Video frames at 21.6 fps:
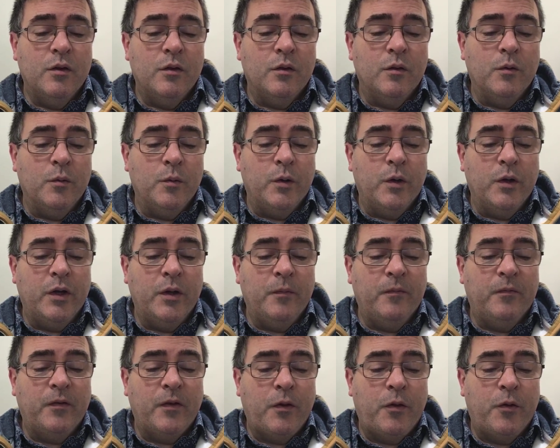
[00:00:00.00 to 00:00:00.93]
Through
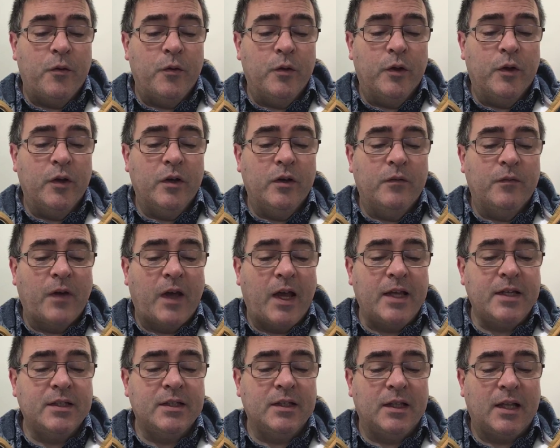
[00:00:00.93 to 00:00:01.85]
good
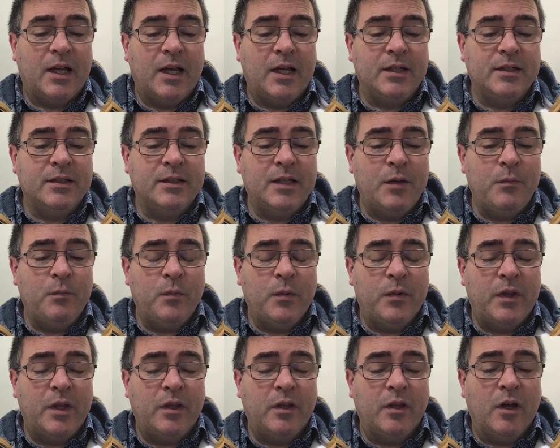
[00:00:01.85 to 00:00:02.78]
advice lies deep
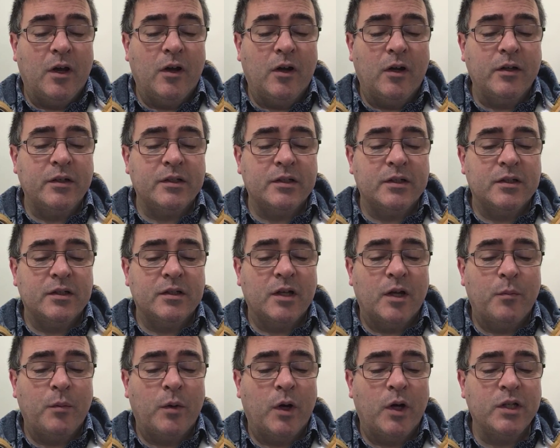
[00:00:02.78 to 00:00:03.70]
within the heart,
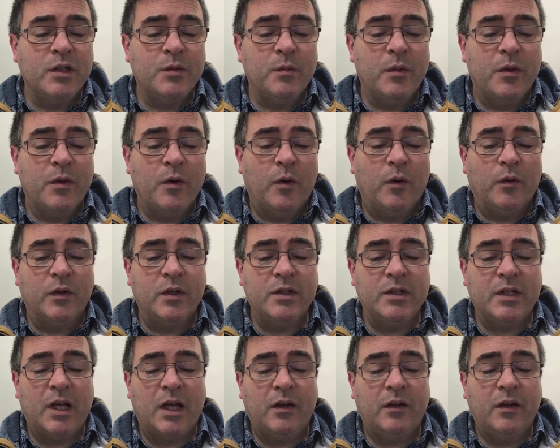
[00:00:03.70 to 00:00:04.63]
a person with
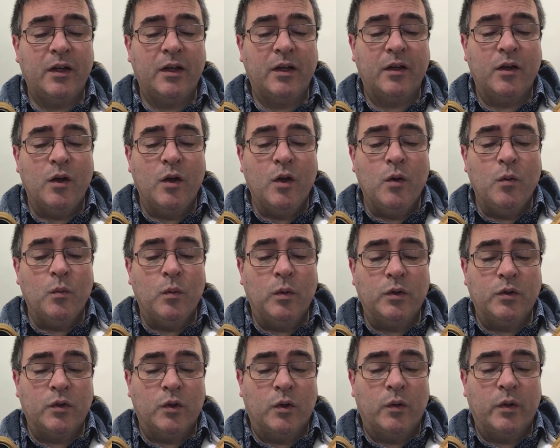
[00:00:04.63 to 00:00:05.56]
understanding will
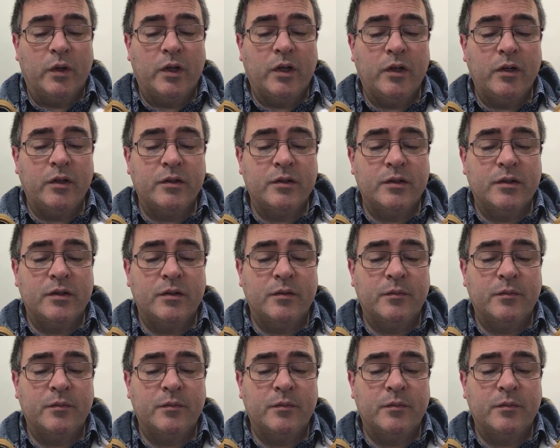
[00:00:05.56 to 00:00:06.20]
draw it out.